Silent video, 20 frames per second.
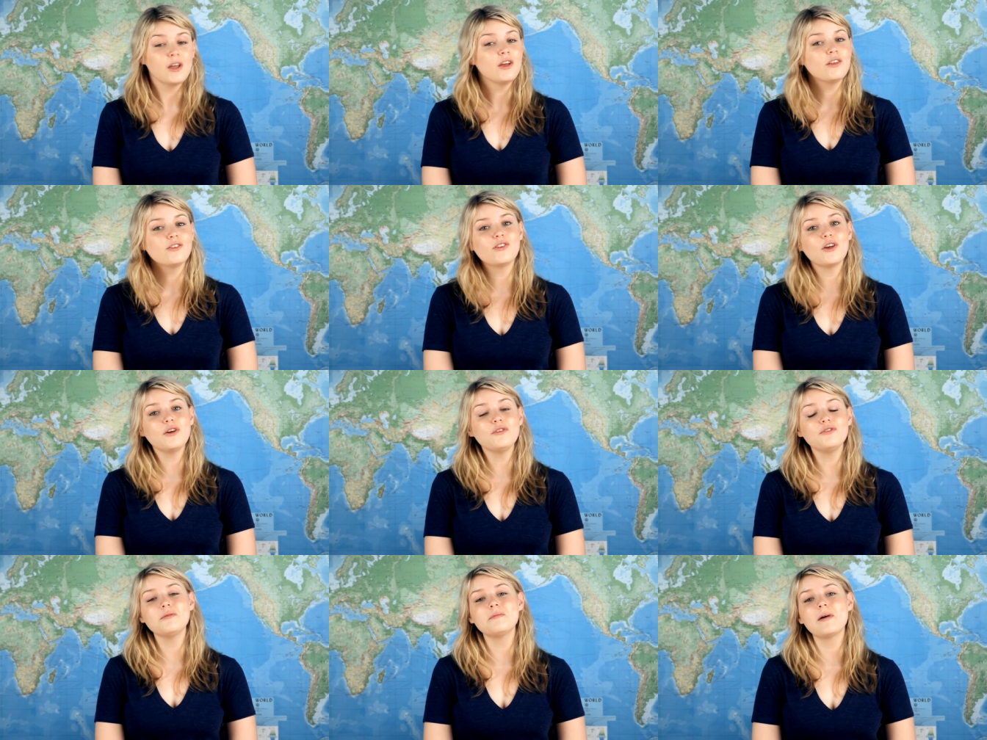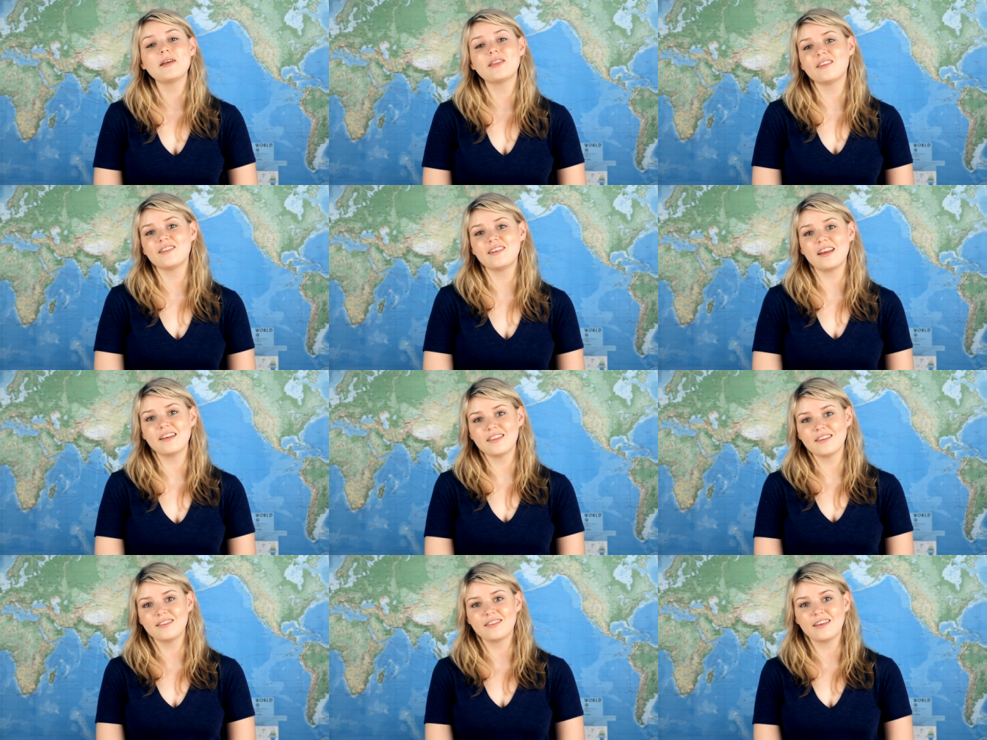So for Mother's
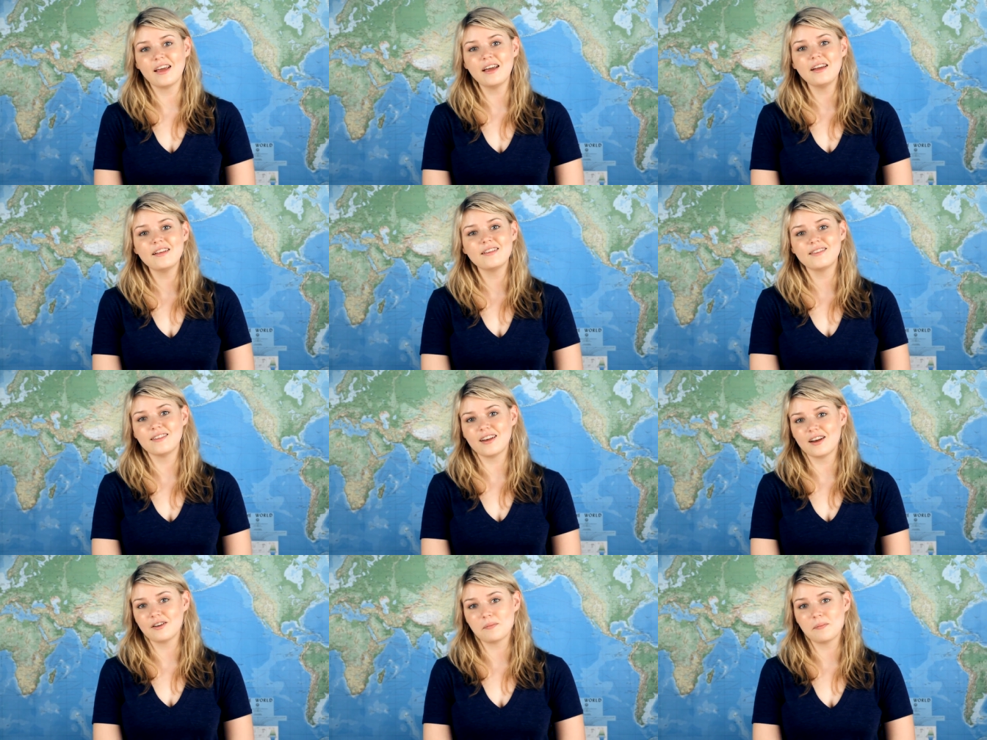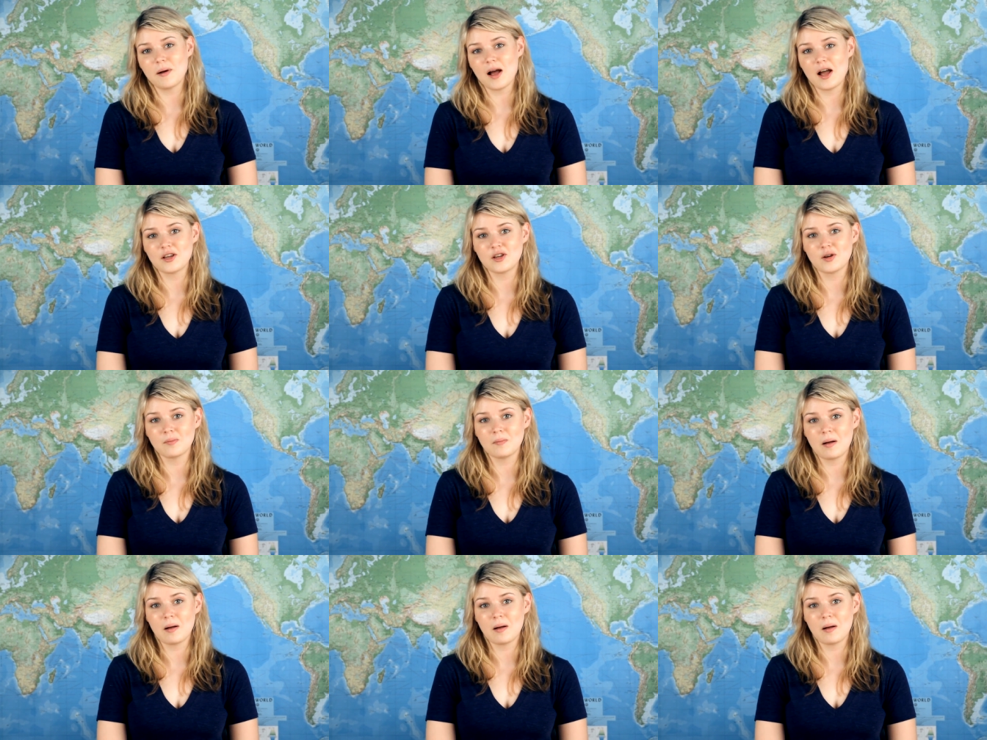Day this year, instead of buying your